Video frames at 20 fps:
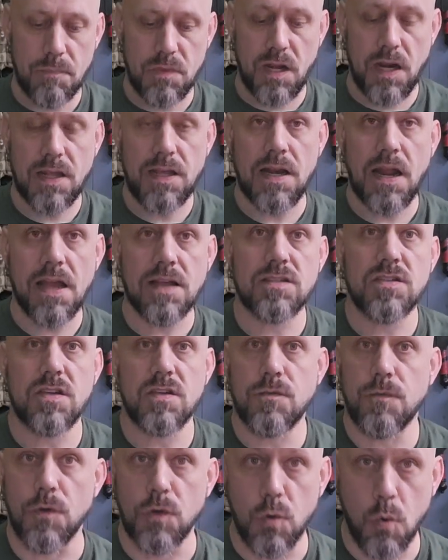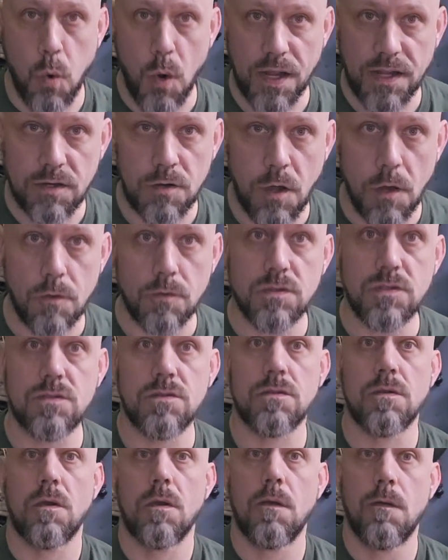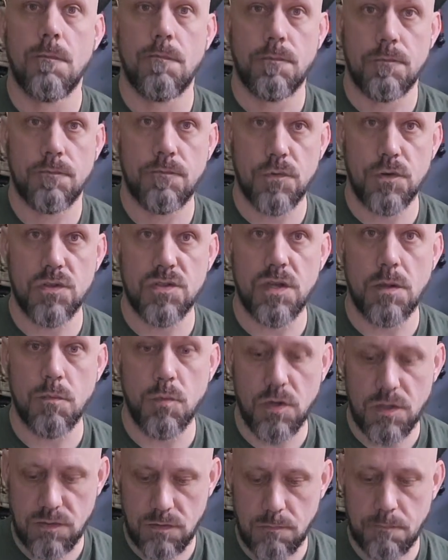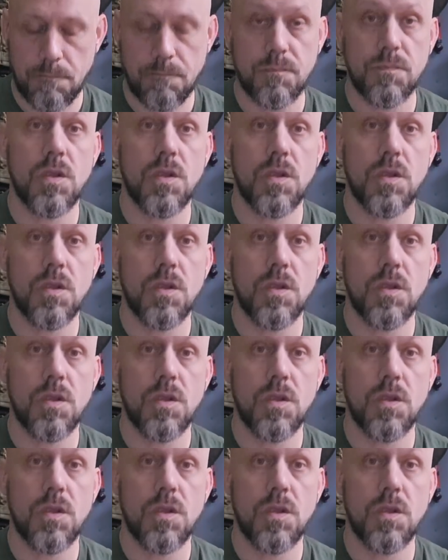that I can access for quick notes for some reason,